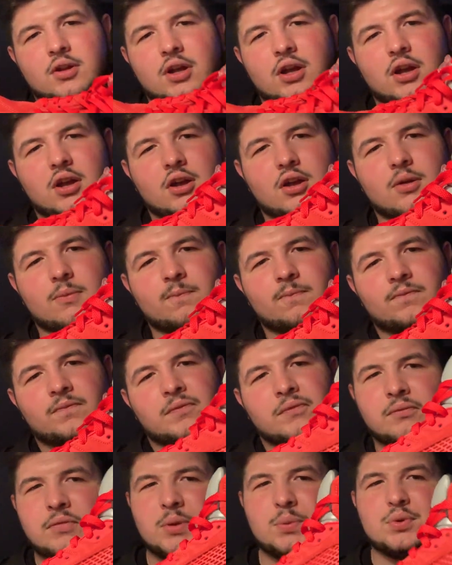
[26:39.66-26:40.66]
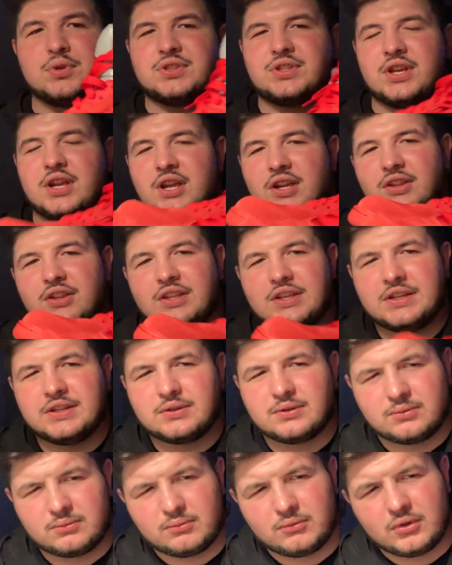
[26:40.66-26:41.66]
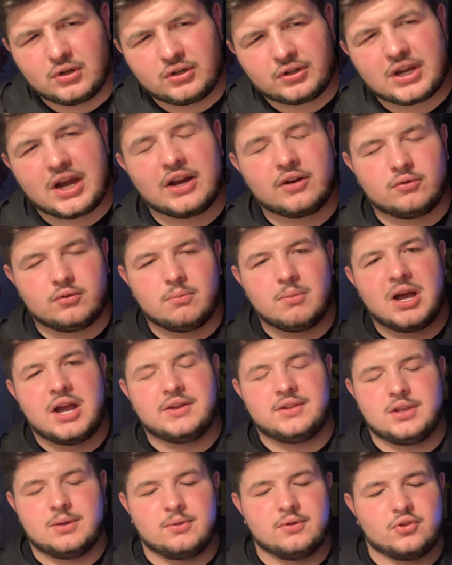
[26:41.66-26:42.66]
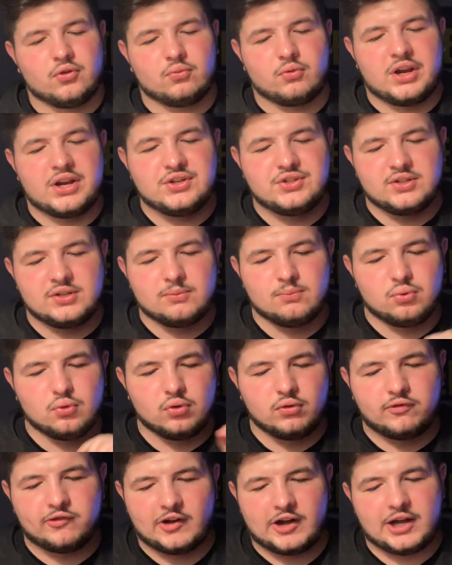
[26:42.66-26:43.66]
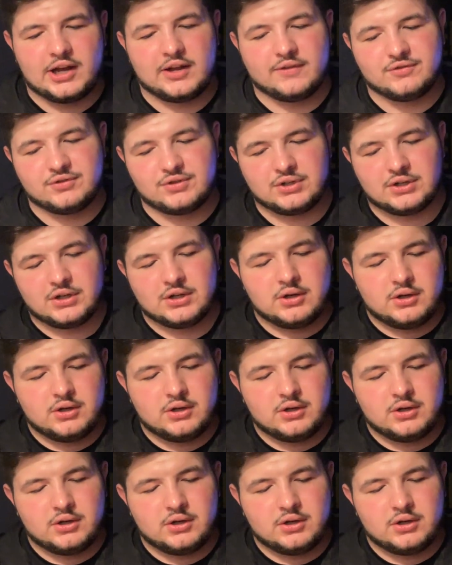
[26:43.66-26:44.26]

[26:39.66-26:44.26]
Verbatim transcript: Um, people said these kind of remind them of the Raging Bull 5s.